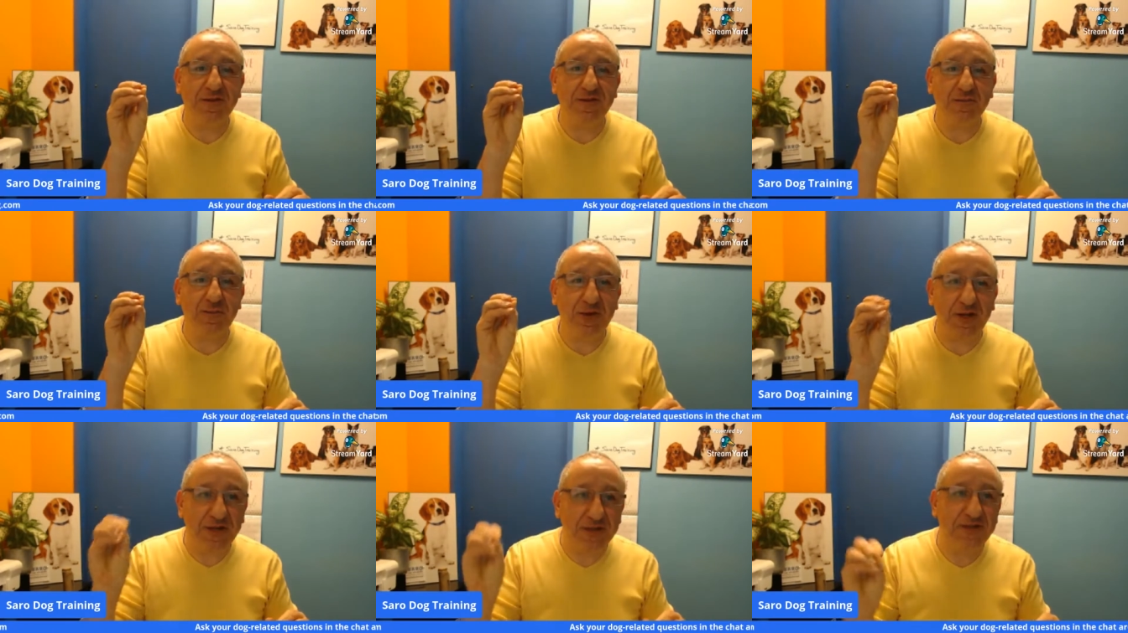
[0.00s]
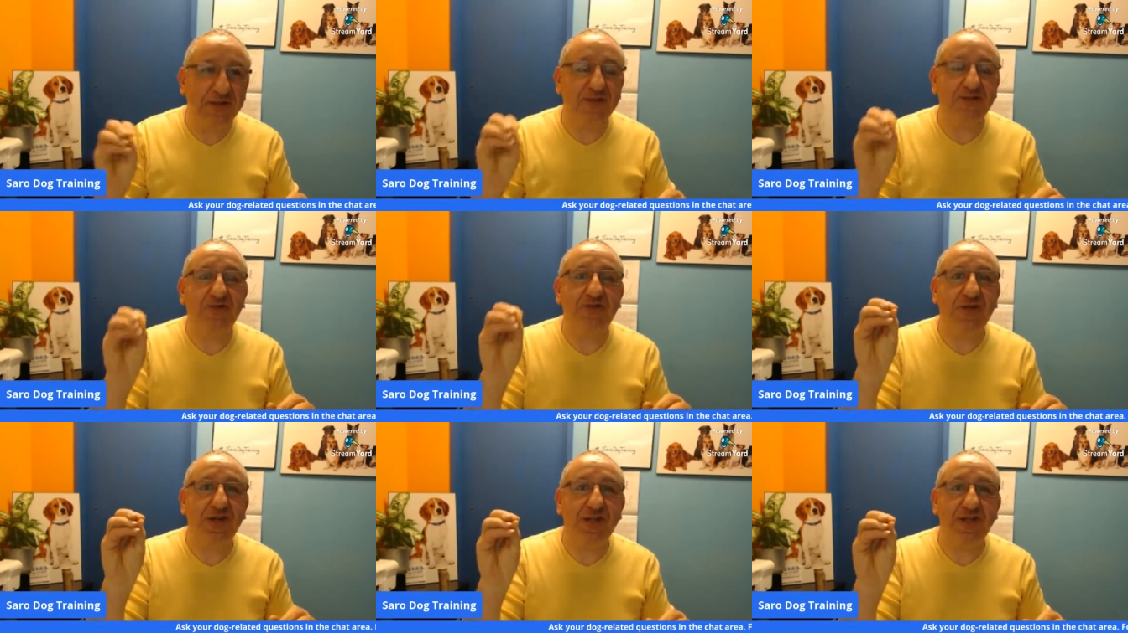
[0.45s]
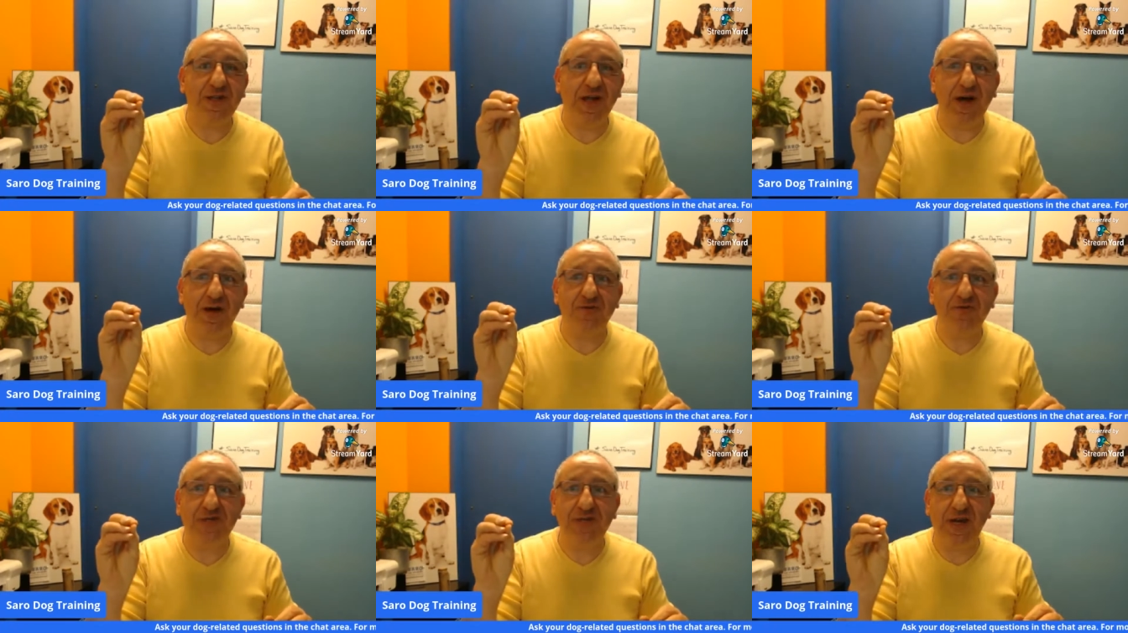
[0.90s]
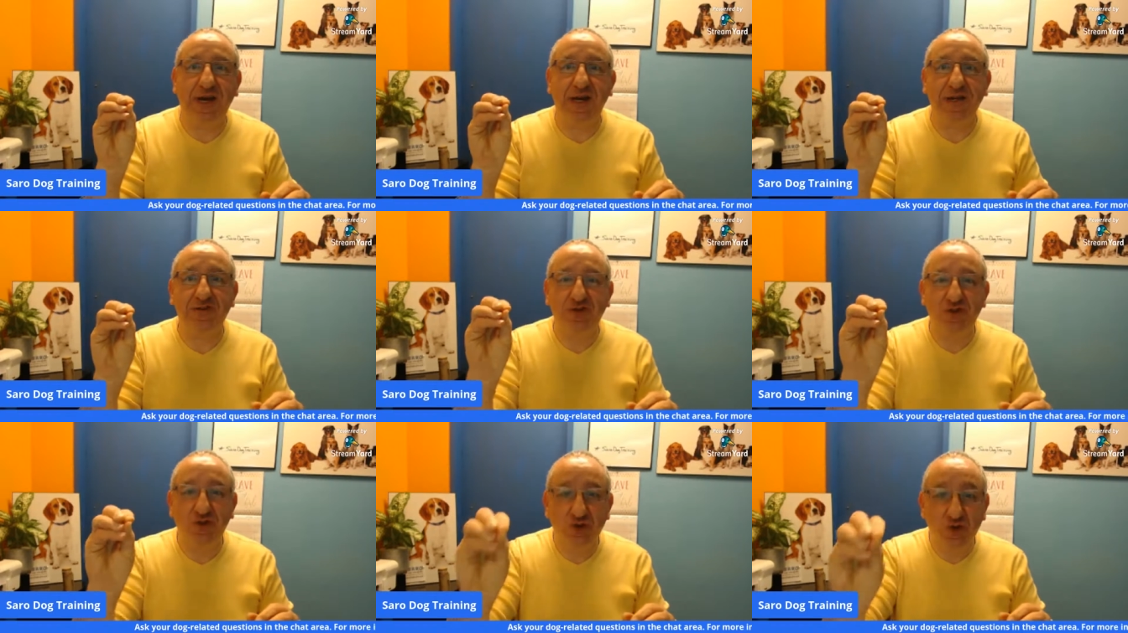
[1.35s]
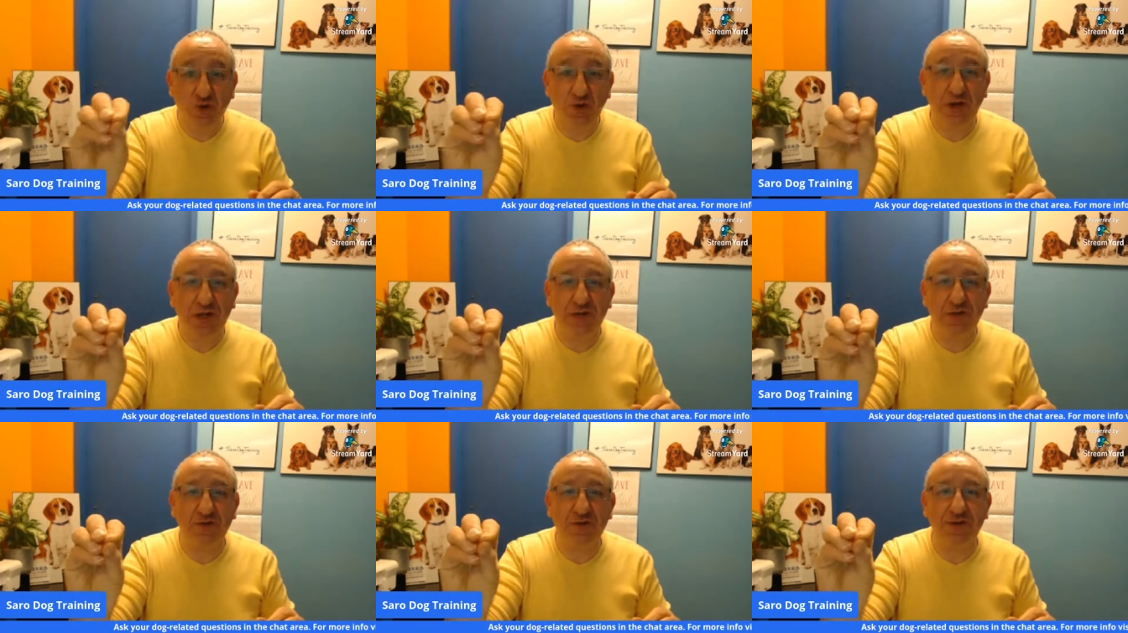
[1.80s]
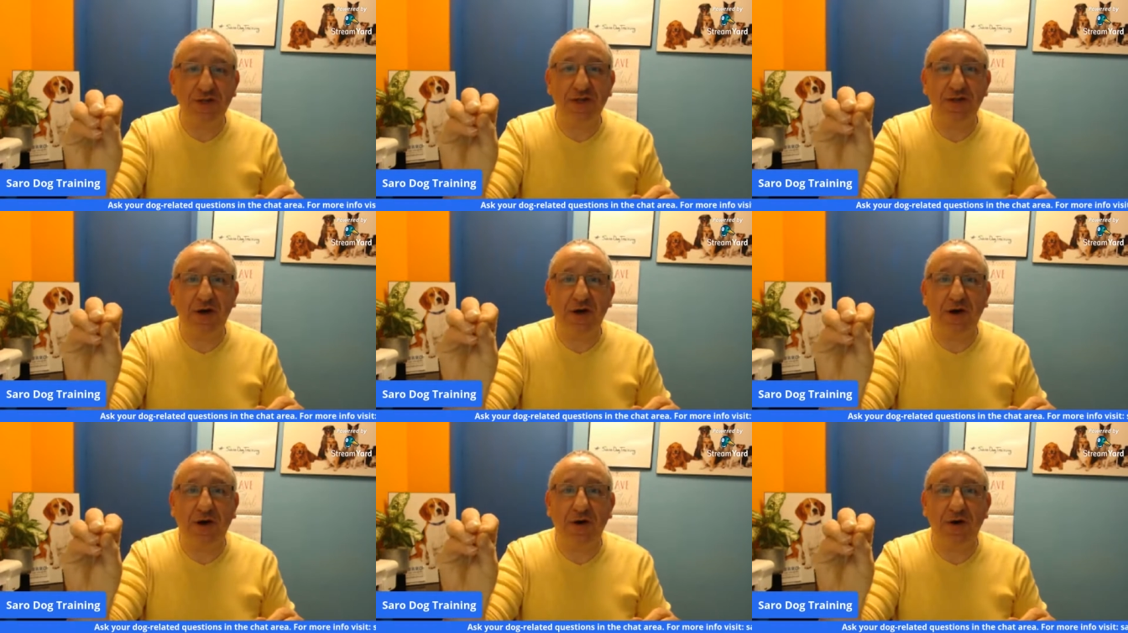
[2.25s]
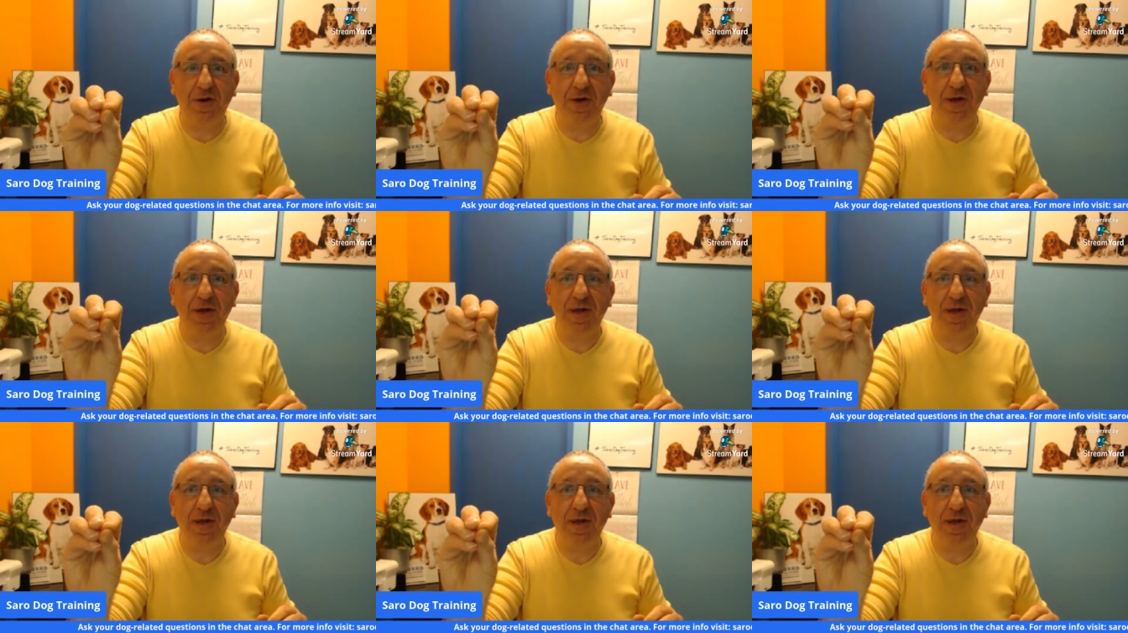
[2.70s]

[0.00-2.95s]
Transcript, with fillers: bring the treat outside show it to the dog